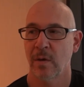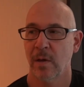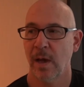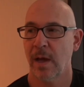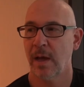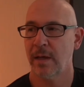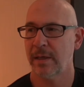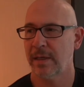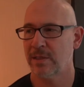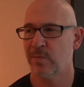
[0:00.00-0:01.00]
Uh,
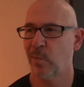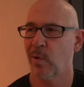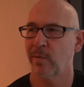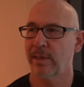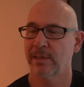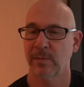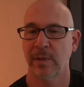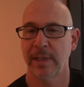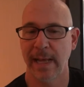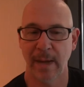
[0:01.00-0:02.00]
it's more
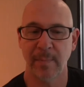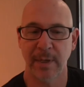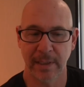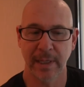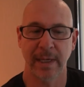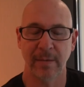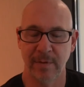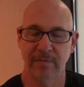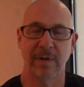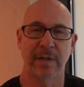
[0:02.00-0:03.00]
reasonable than that, but it can
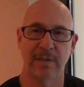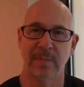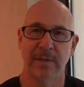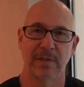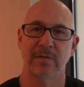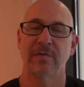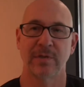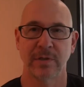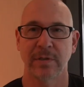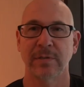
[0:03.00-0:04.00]
be very expensive,
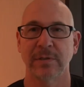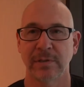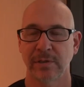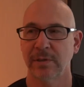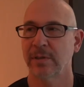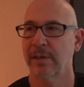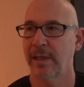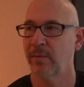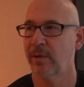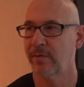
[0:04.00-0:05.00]
sure, mm-hmm. sure. And
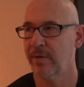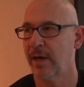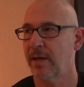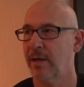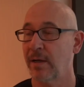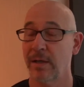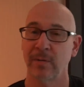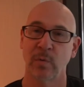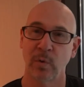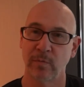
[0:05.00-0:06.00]
then when you've got
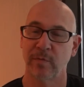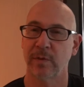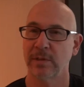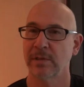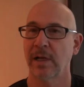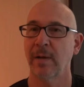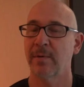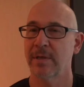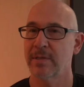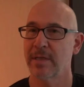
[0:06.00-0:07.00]
a room full of
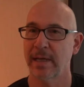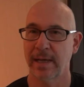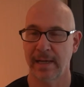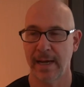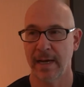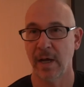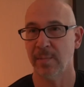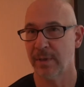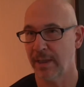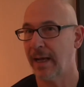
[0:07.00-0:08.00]
celebrities, they add
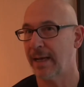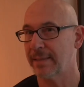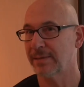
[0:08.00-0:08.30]
up a lot.